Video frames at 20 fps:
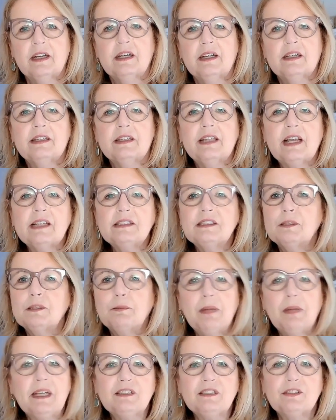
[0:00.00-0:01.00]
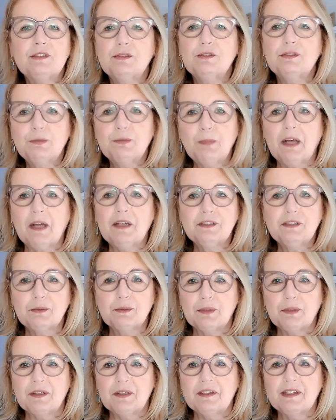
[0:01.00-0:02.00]
That's the best news
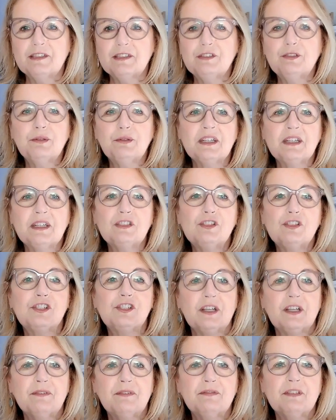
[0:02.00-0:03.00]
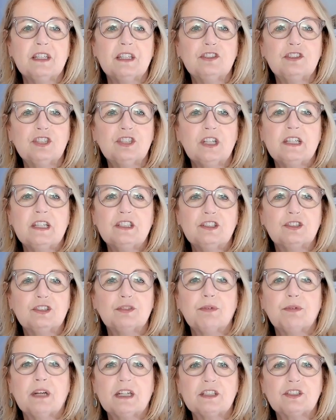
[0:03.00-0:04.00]
possible, is you can shift and change
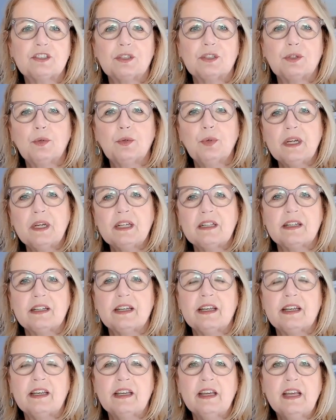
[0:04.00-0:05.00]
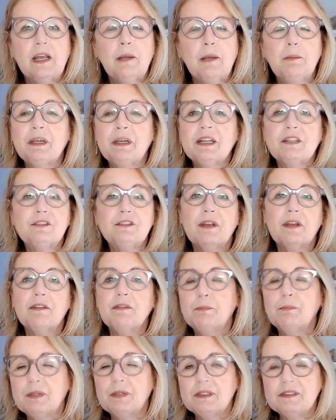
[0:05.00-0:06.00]
direction quickly because you haven't
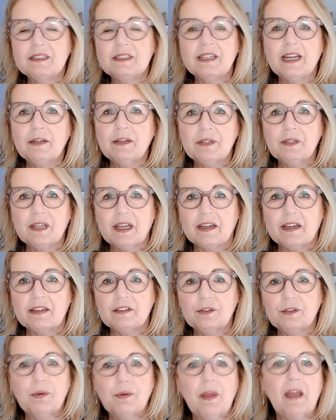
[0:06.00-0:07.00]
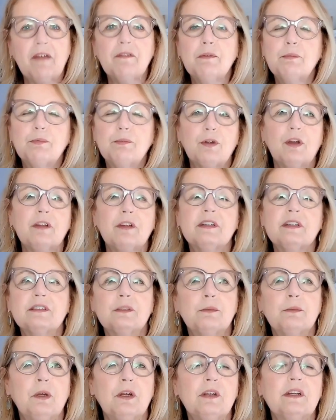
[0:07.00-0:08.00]
built it out yet. You haven't brought it to
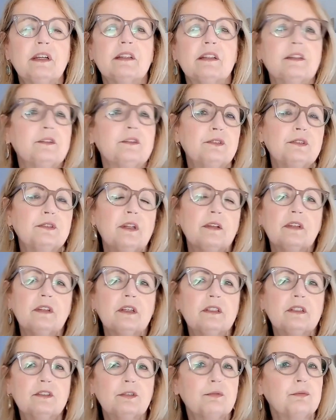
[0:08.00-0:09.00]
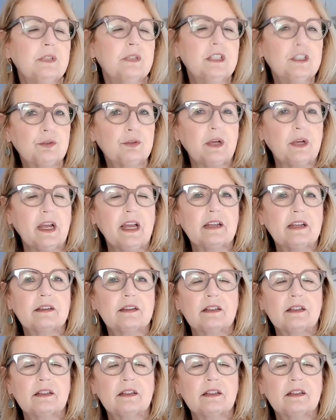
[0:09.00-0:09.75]
market. There's nothing to retract.